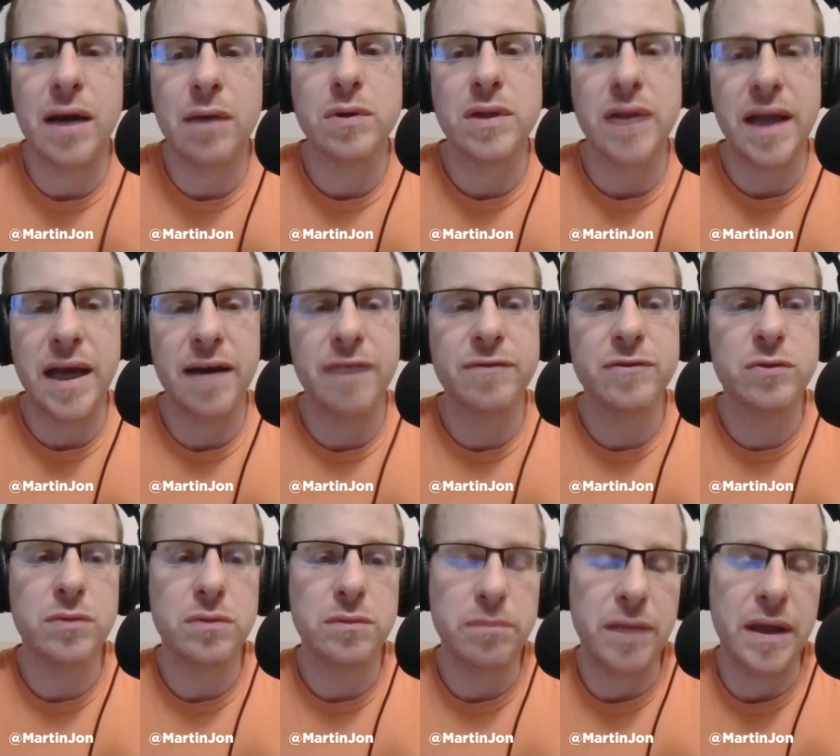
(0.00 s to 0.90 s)
I will have
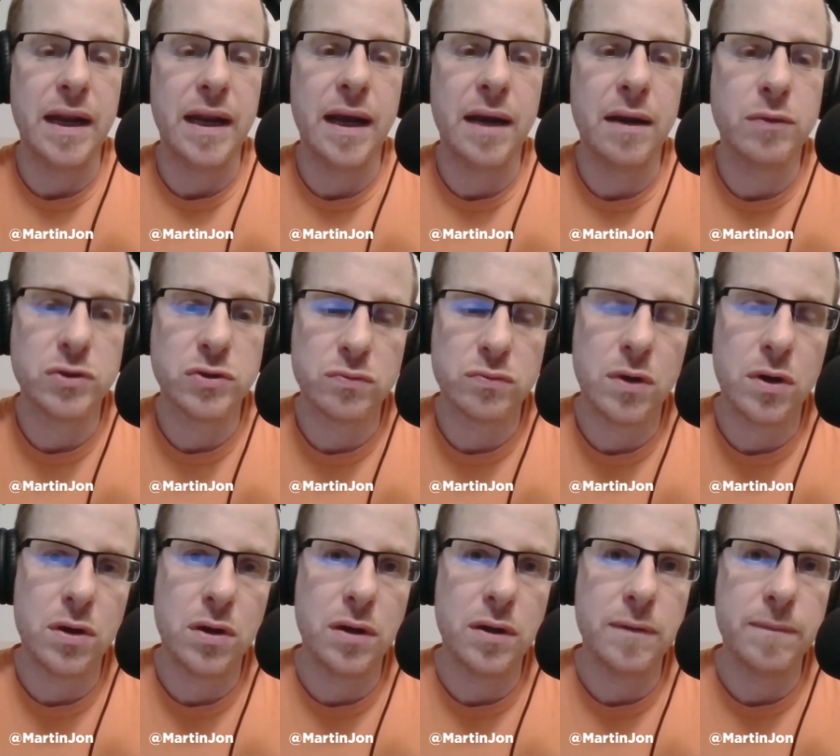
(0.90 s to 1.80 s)
to admit I was
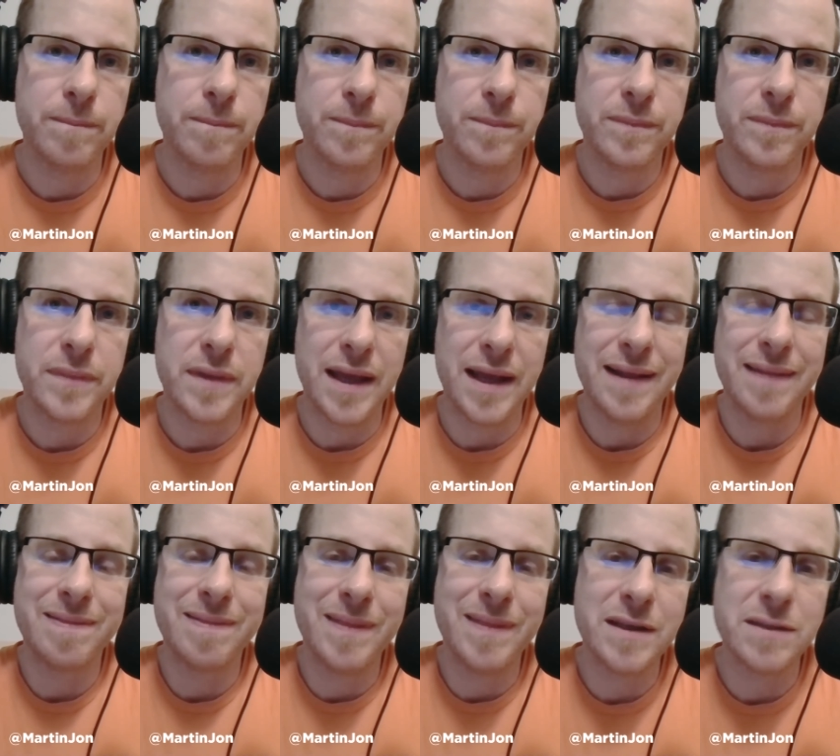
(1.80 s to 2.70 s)
wrong. And
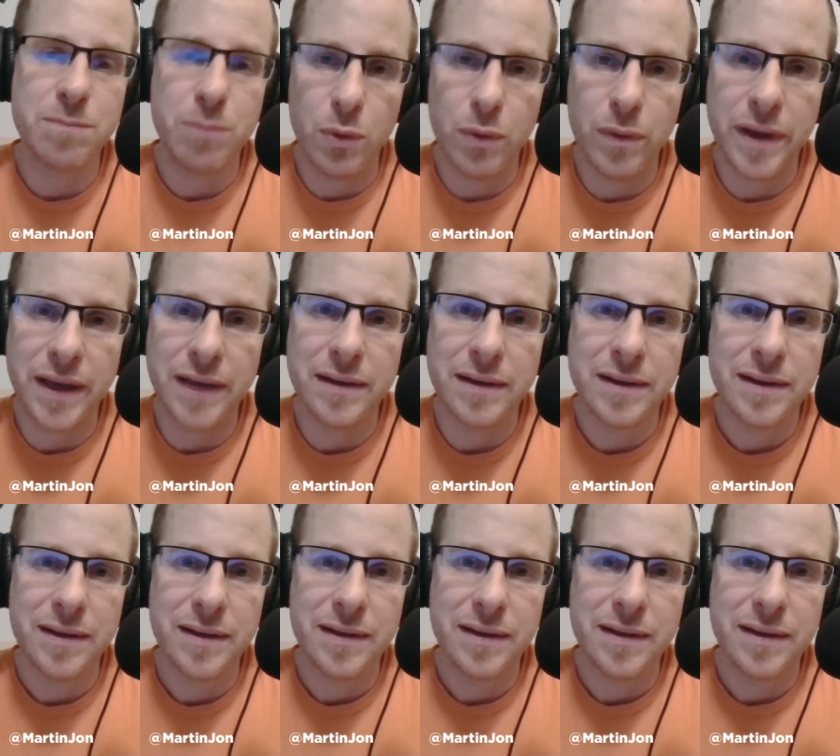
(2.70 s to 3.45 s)
at this point,